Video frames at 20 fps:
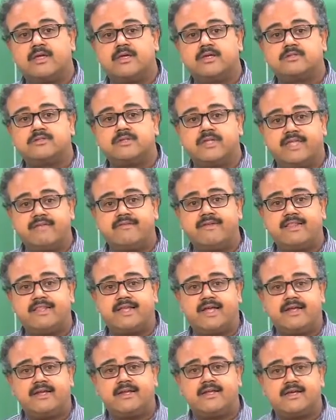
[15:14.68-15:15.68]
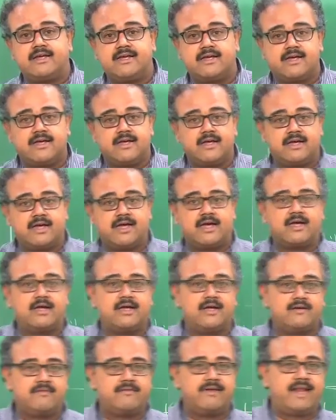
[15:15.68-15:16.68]
so, given that
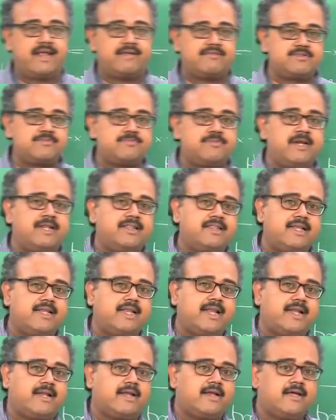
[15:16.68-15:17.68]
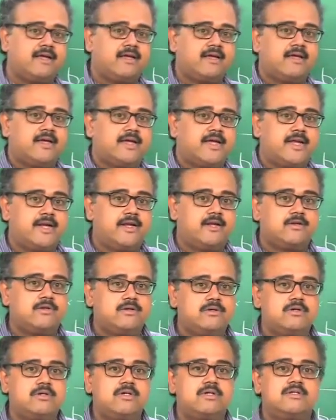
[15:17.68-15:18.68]
when I have split the data, into
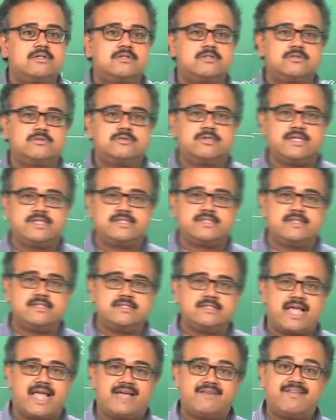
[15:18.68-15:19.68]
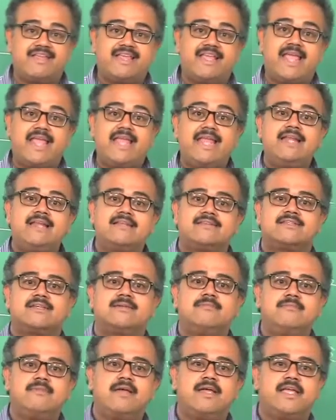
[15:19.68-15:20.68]
2 regions, I have gained
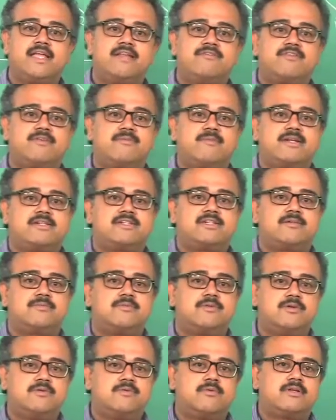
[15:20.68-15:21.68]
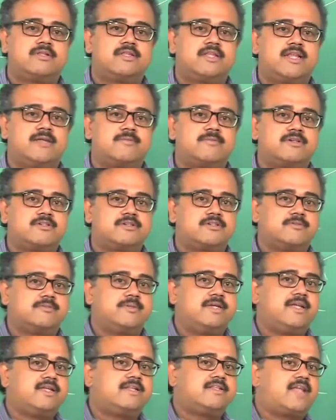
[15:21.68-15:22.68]
some information about what the label should
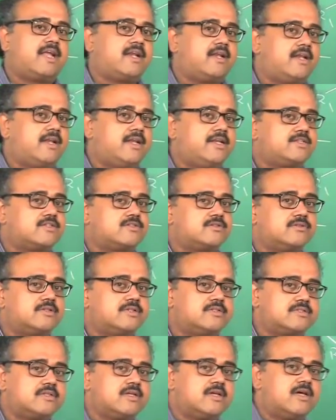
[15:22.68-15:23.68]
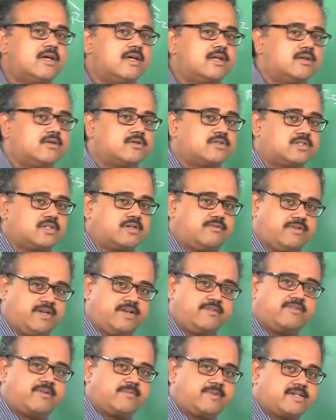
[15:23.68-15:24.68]
be, and that leads to this notion of an
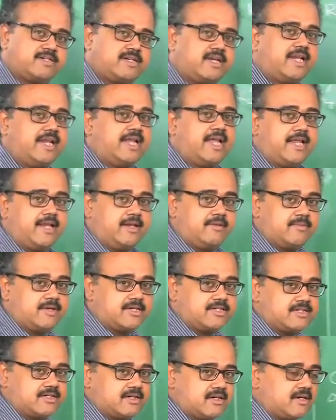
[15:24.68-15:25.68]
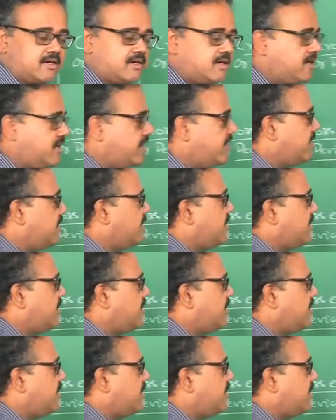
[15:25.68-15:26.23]
information gain measure, right.